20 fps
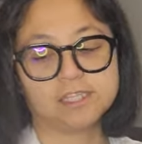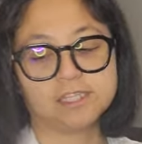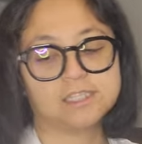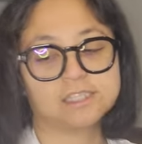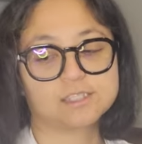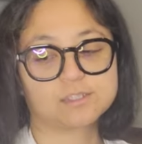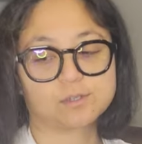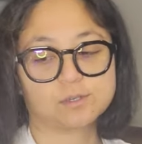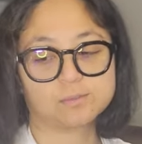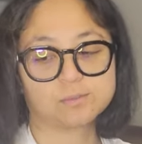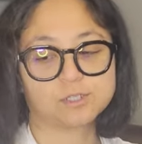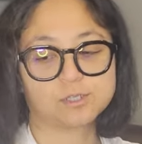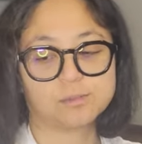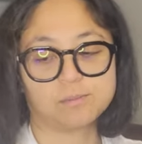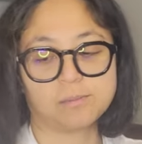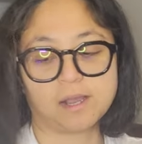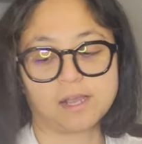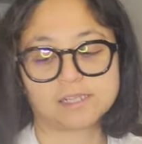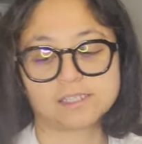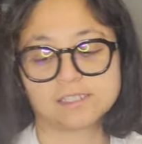the description
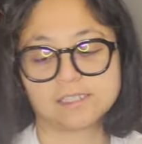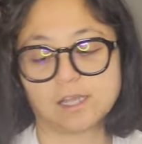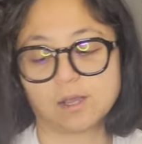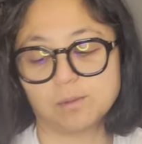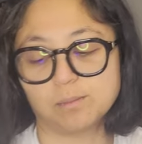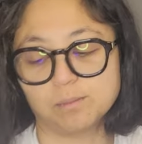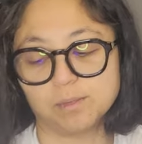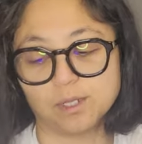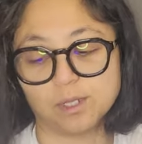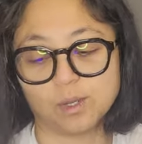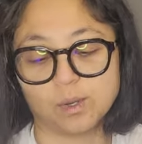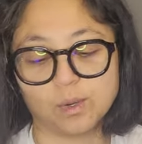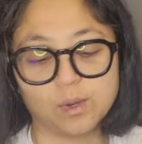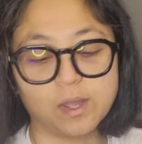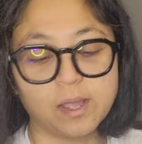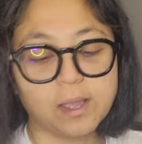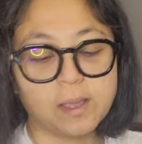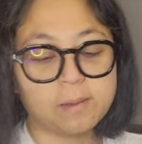box down below.